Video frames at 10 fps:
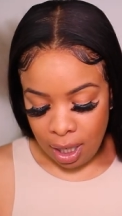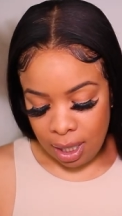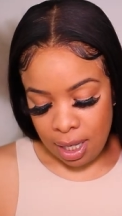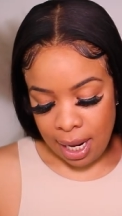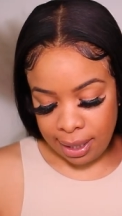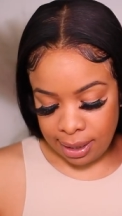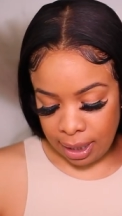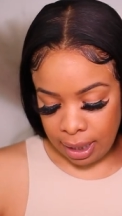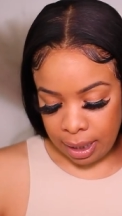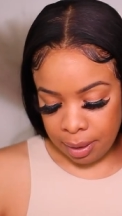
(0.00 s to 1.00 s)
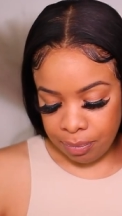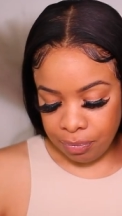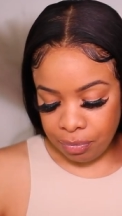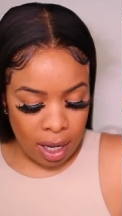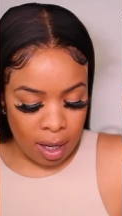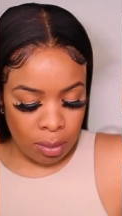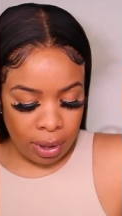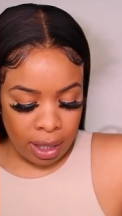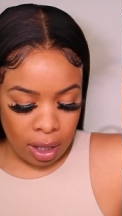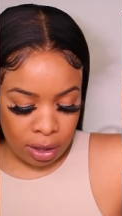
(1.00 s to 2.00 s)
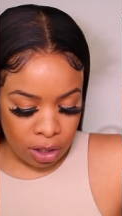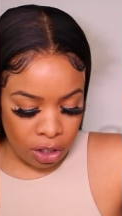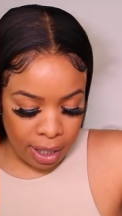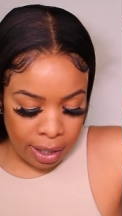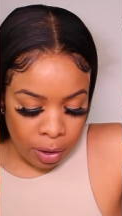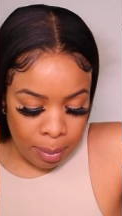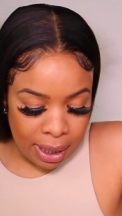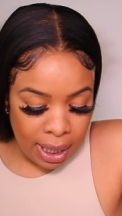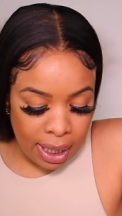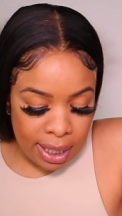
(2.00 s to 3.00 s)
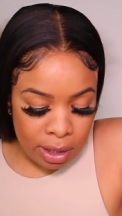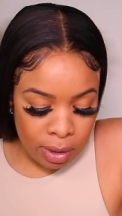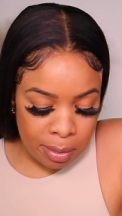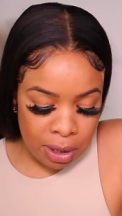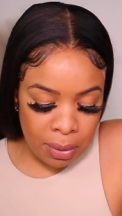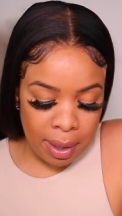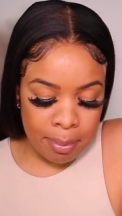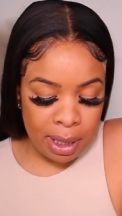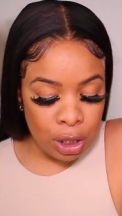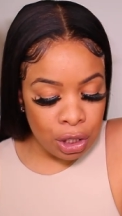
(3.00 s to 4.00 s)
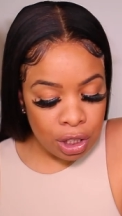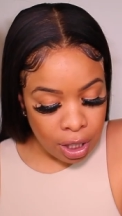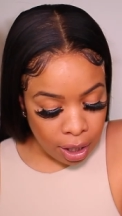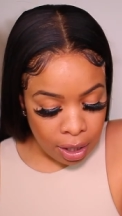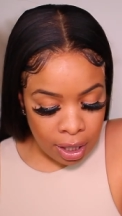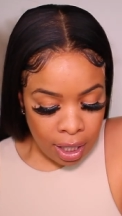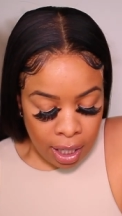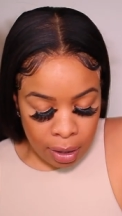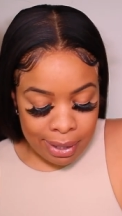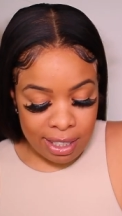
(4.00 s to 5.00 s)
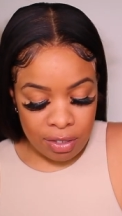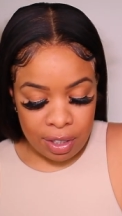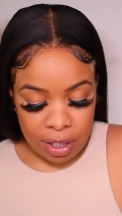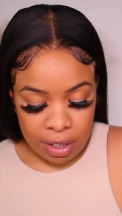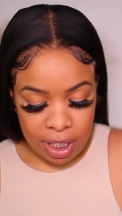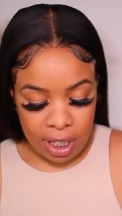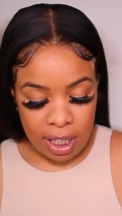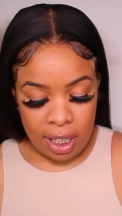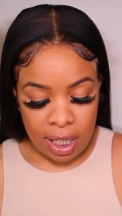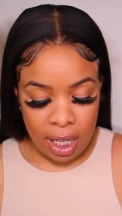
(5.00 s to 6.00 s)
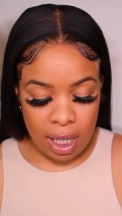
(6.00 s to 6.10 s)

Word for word: Next up ombre halter triangle bikini swimsuit and beach skirt. It retails for 13.